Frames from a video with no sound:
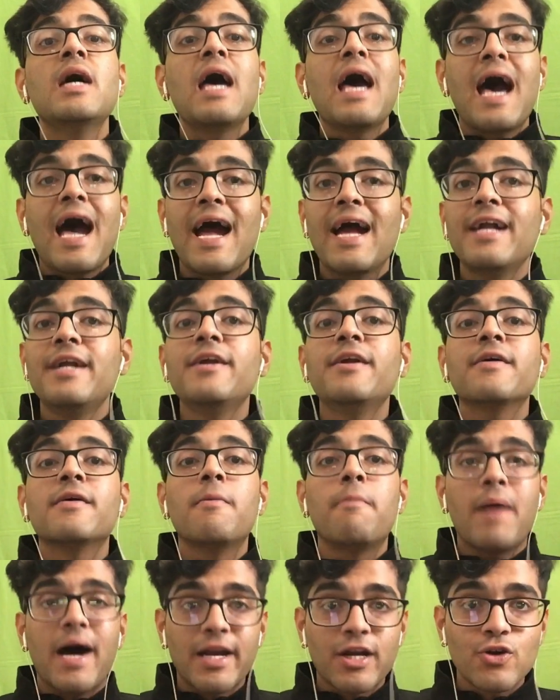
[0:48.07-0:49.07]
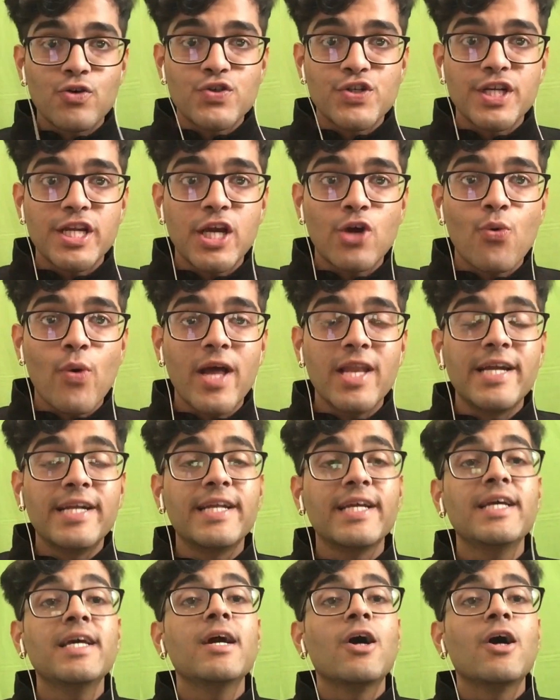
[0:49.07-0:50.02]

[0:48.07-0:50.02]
and Markov's inequality.